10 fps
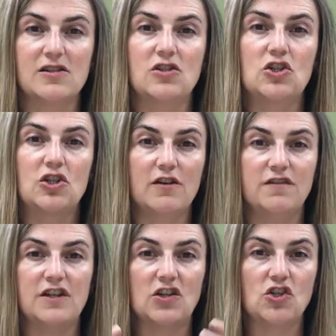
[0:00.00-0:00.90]
to
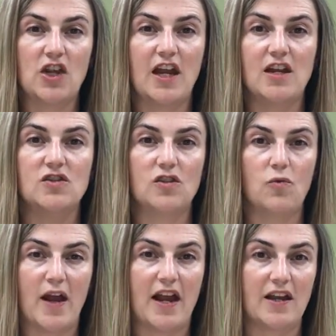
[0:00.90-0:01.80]
shift and change
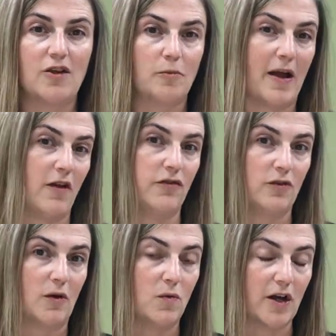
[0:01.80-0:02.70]
the way your bowel
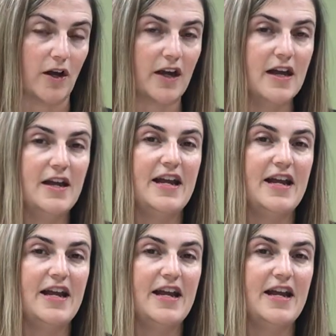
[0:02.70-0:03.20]
flora work.